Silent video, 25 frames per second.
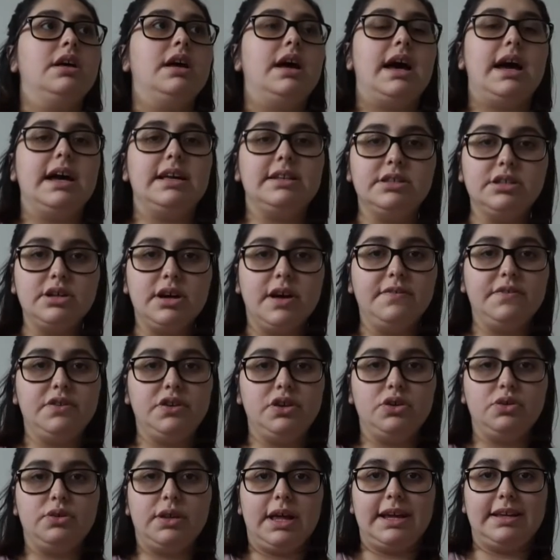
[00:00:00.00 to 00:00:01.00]
I still have
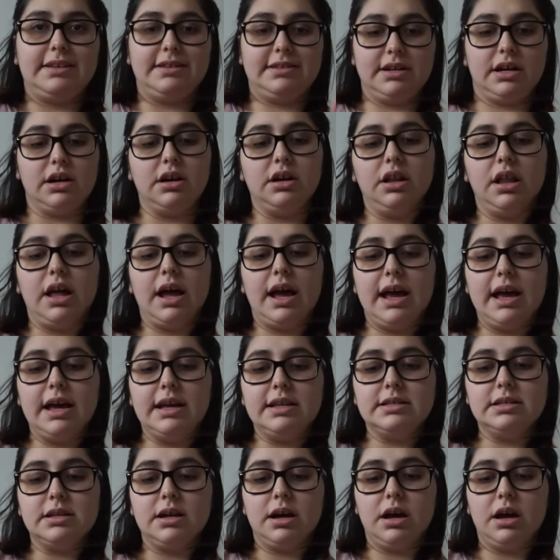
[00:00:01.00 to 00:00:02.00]
to like
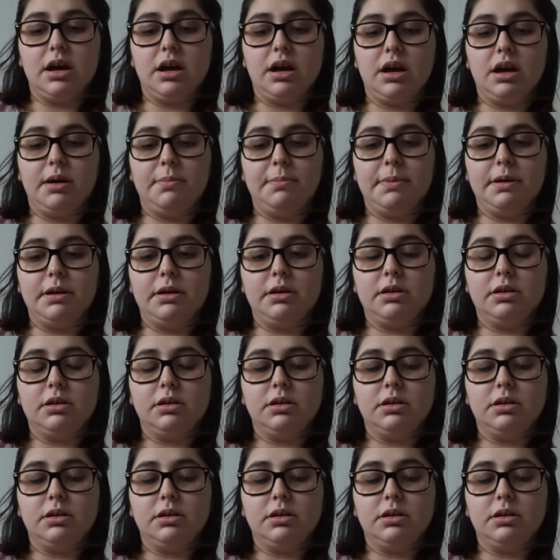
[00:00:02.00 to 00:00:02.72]
sterilize um,